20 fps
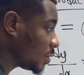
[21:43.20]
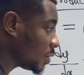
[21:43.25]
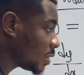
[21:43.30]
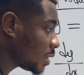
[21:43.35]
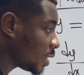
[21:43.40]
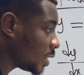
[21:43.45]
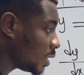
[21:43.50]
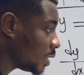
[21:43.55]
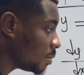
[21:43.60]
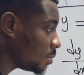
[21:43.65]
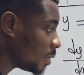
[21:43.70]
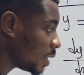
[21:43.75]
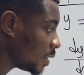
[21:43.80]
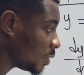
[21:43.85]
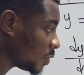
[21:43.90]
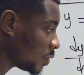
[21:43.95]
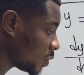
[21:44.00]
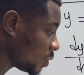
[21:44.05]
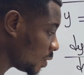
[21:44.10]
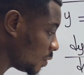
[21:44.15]
3
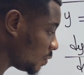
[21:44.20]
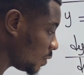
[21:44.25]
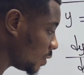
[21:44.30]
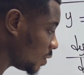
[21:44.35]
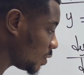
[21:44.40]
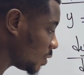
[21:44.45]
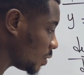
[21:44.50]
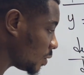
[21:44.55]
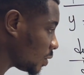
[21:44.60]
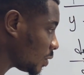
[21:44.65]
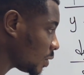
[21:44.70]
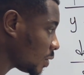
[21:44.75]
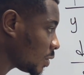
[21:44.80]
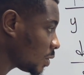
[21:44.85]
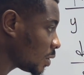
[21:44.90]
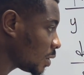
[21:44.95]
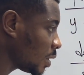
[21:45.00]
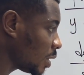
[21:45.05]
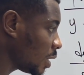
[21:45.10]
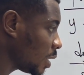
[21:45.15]
minus 12 gives us
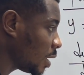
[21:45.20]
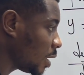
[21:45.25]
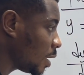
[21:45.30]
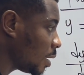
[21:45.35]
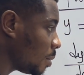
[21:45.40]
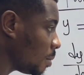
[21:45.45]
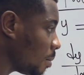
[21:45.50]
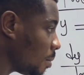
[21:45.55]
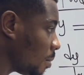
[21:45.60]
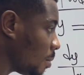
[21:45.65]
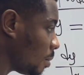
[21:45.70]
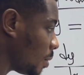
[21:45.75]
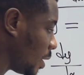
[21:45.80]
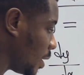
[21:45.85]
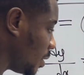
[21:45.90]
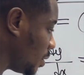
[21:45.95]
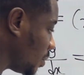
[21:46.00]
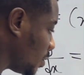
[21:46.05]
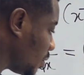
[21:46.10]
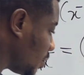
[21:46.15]

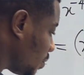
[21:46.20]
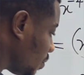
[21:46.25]
minus